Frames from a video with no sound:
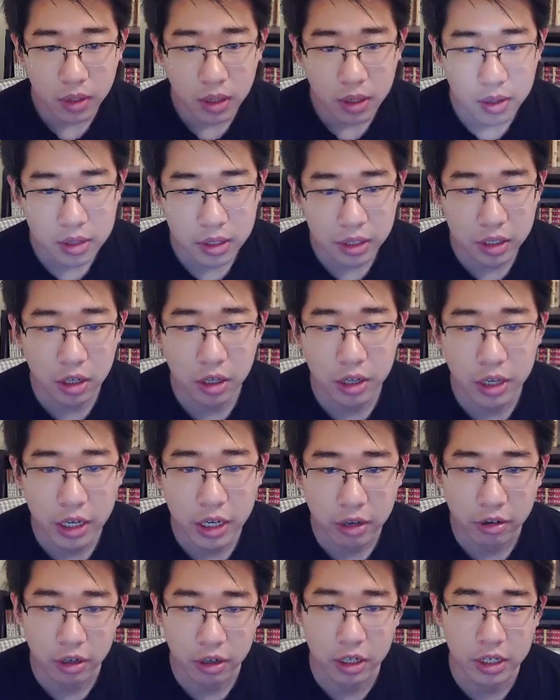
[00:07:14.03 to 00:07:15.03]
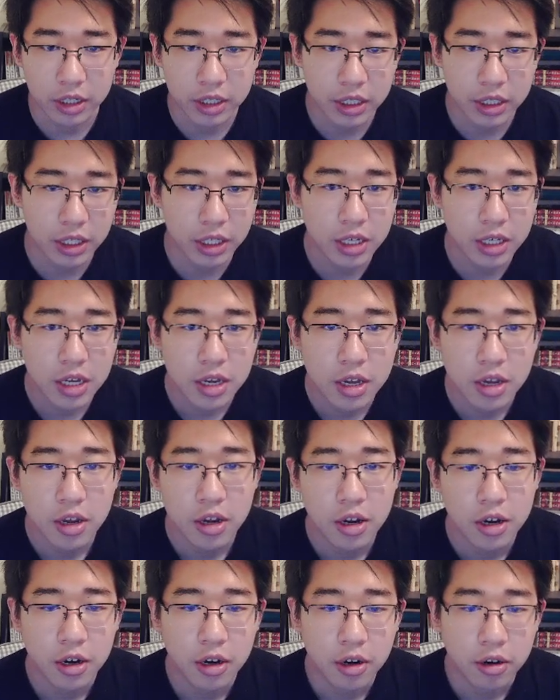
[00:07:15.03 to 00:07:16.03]
So we're gonna see,
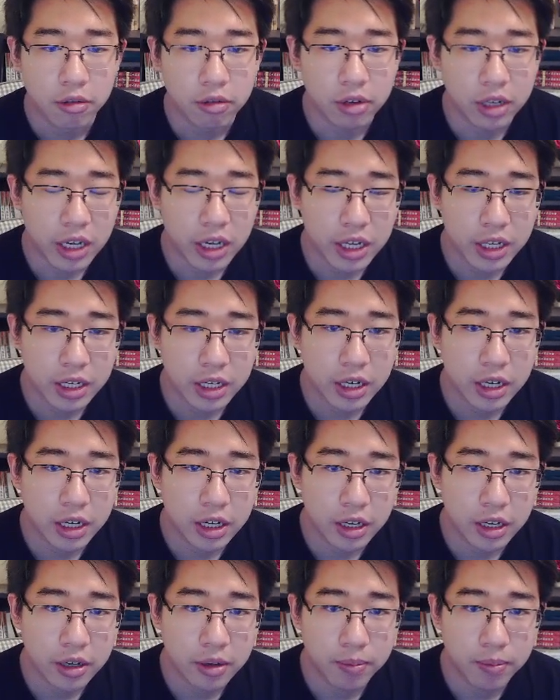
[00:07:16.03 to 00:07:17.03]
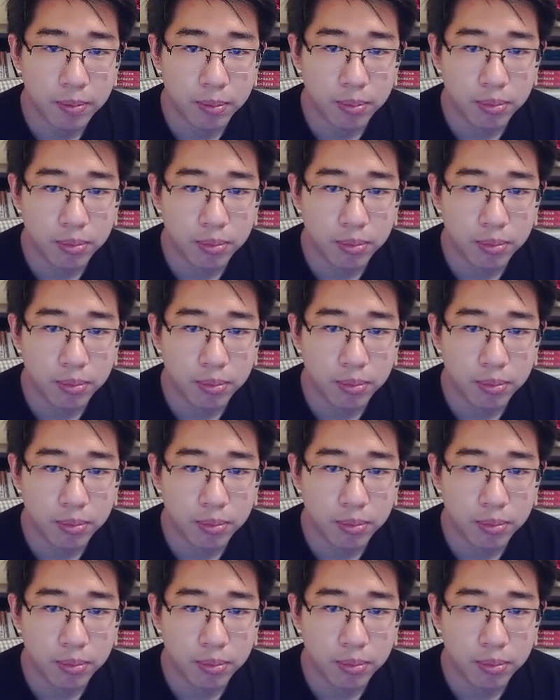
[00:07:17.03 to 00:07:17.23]
we land a